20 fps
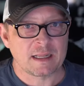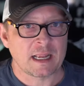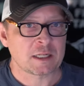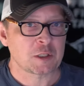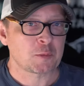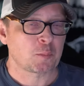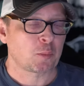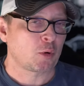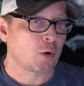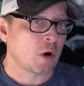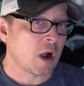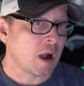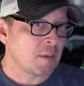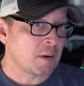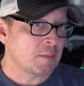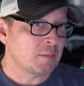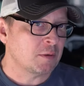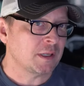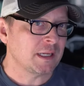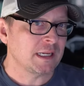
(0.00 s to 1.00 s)
That's
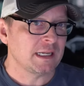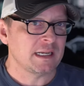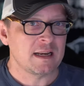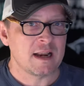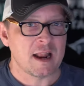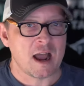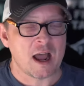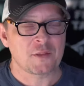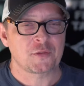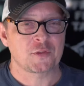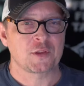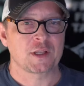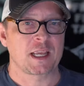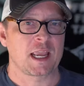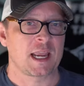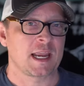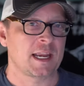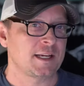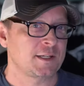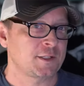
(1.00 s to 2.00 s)
probably not the
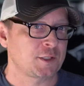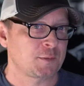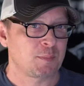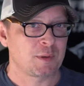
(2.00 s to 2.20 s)
case,